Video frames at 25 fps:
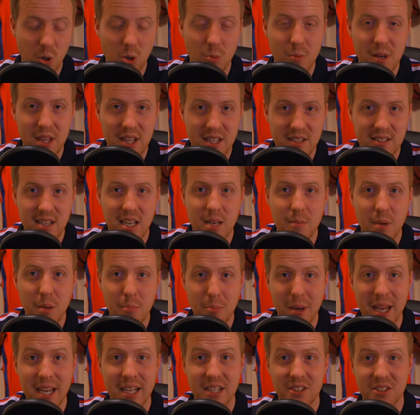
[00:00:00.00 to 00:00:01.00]
will be the
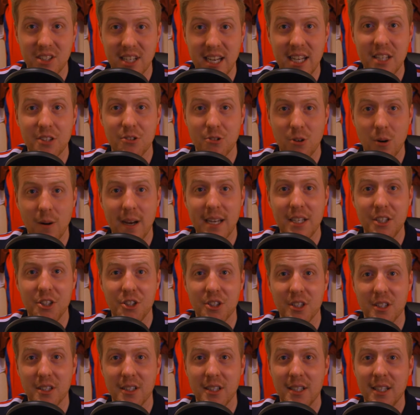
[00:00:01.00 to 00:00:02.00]
team he picks against
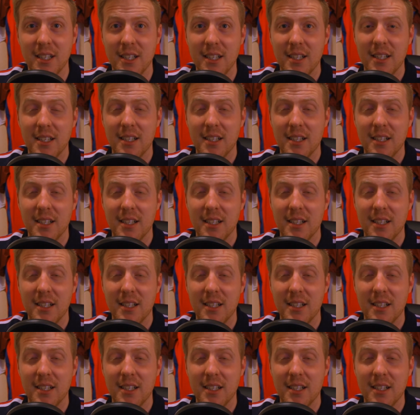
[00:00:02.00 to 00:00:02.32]
Croatia.